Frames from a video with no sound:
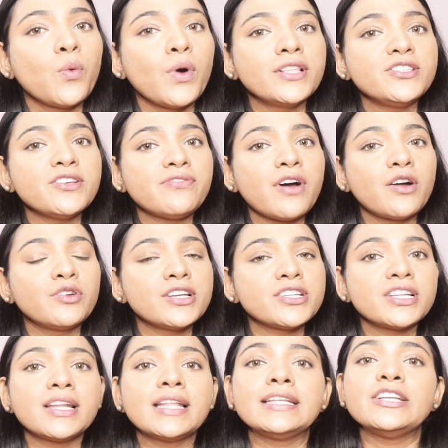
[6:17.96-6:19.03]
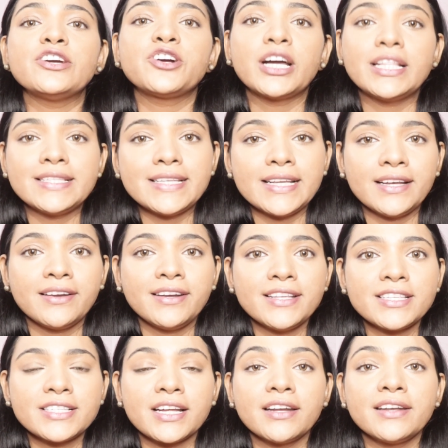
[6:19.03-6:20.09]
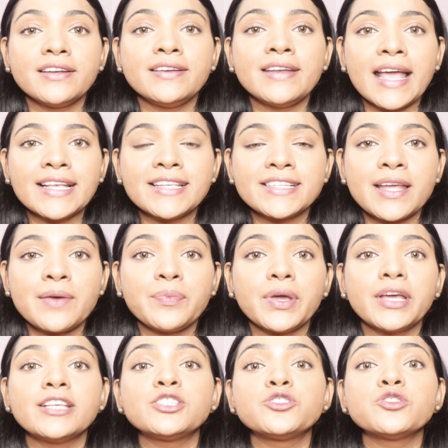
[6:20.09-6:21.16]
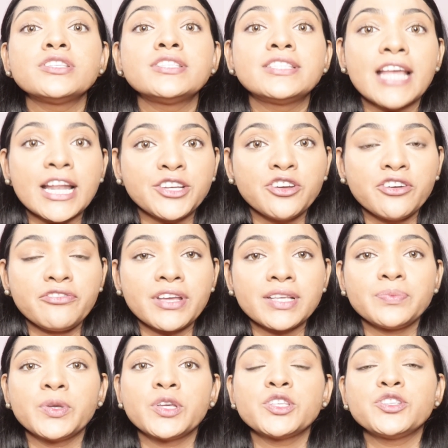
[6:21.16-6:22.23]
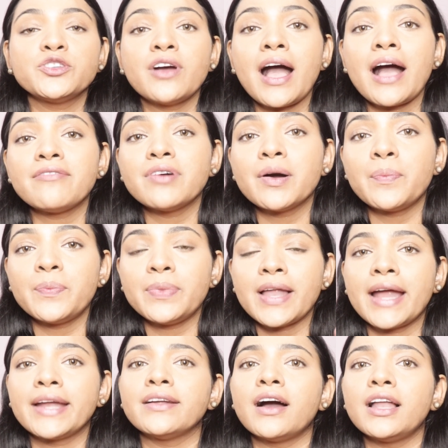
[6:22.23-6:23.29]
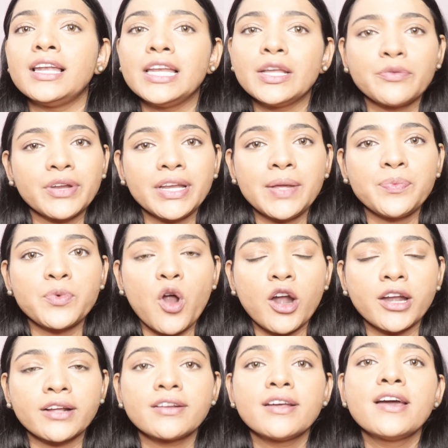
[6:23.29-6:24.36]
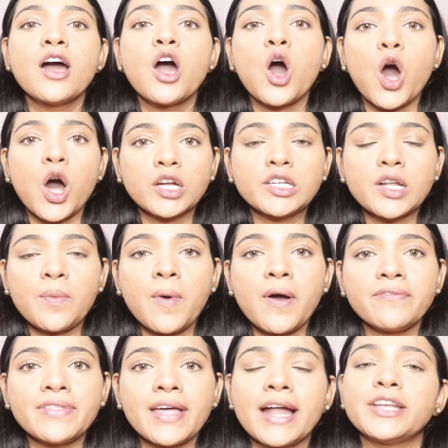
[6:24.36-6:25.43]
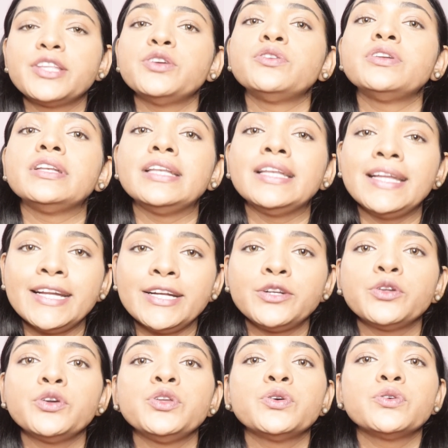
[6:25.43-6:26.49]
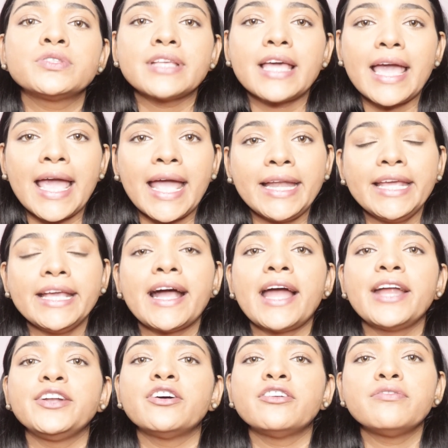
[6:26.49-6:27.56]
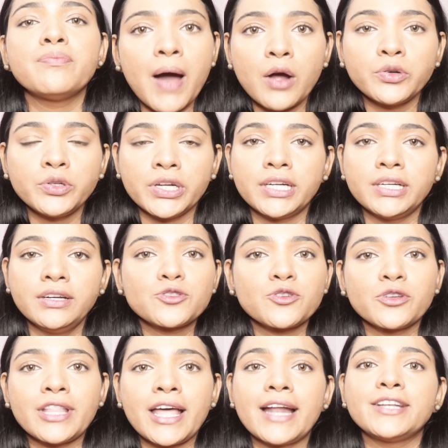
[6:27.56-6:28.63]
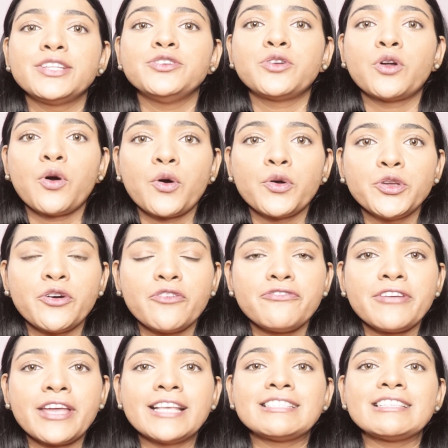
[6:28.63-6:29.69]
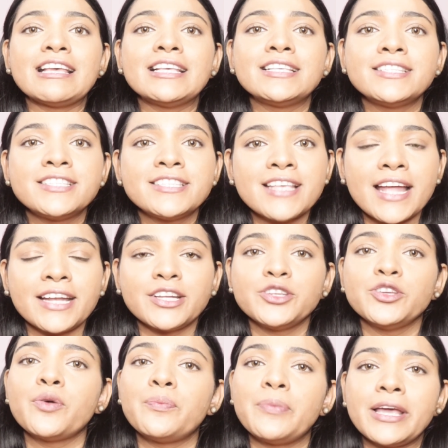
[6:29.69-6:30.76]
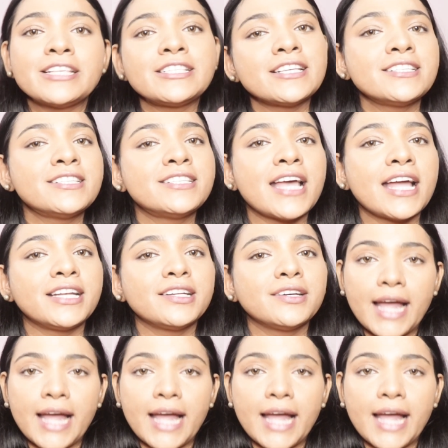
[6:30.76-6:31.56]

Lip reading: Once your foundation and your concealer is done, next step is to set your face because you have applied a liquidy product. On top of that, you need to use any kind of powder so that your face is set, your base is set.